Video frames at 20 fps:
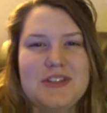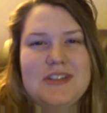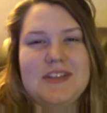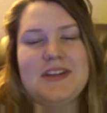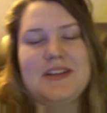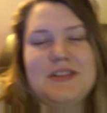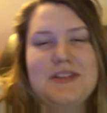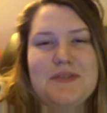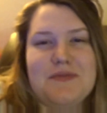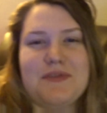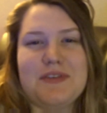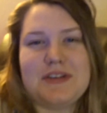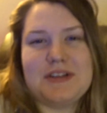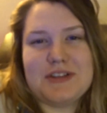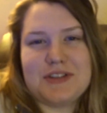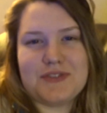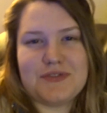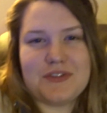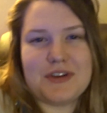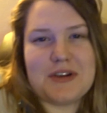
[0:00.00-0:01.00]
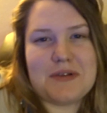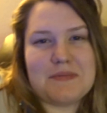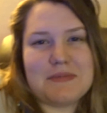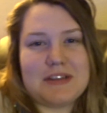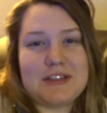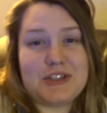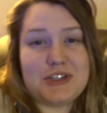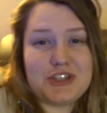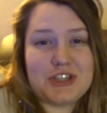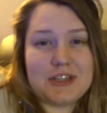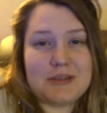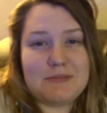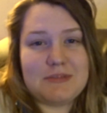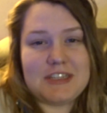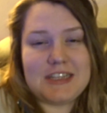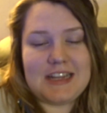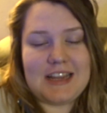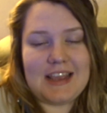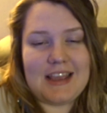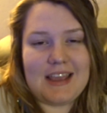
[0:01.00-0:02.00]
Saw some footage from the gym
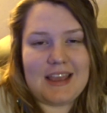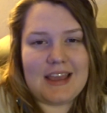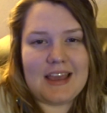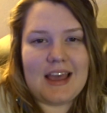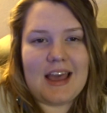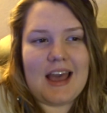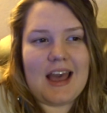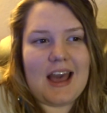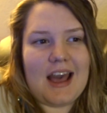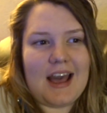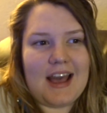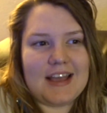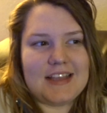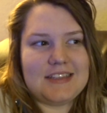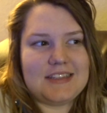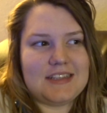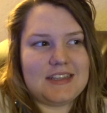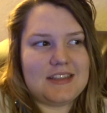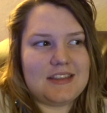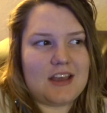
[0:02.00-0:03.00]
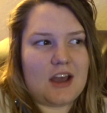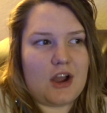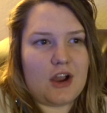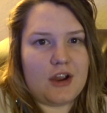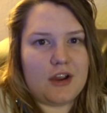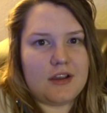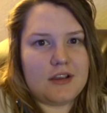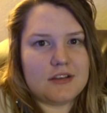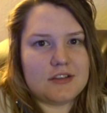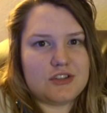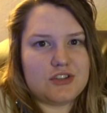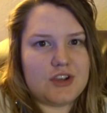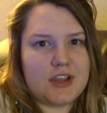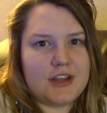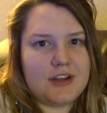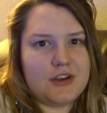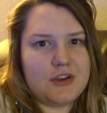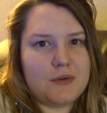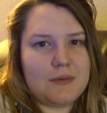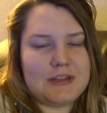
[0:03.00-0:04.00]
today. I did the arc
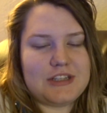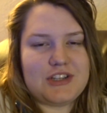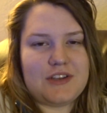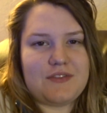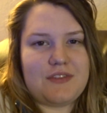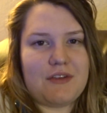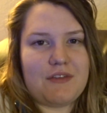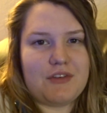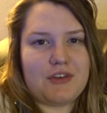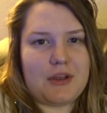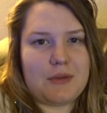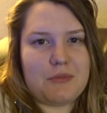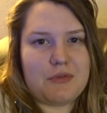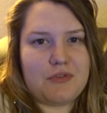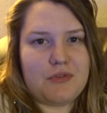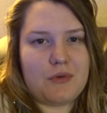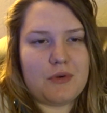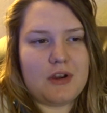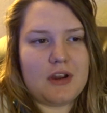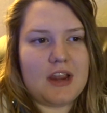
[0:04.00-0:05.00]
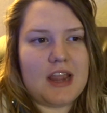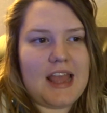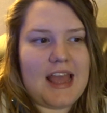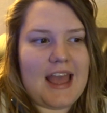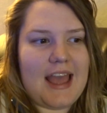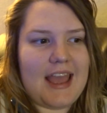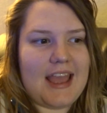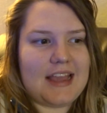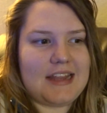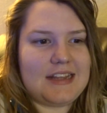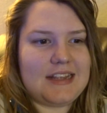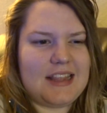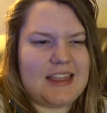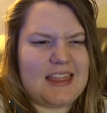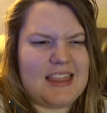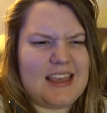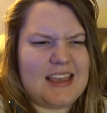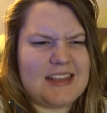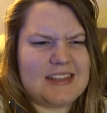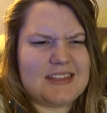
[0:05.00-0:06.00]
trainer, which I've never done before, and I
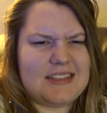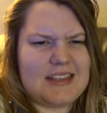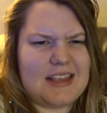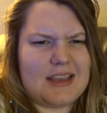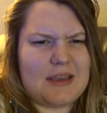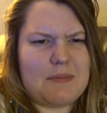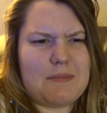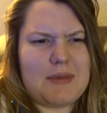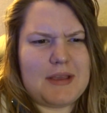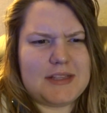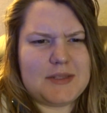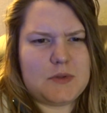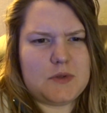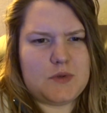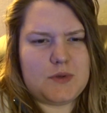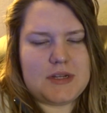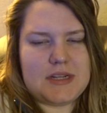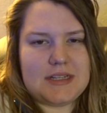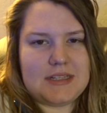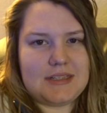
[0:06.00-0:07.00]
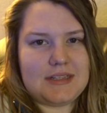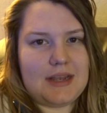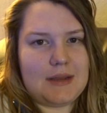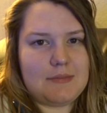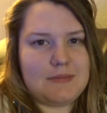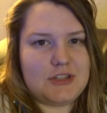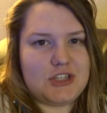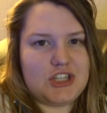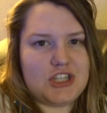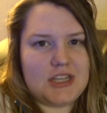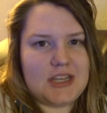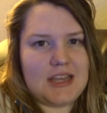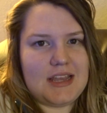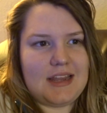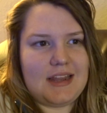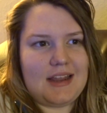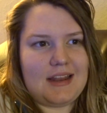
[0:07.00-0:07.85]
think it's like a mix between a step machine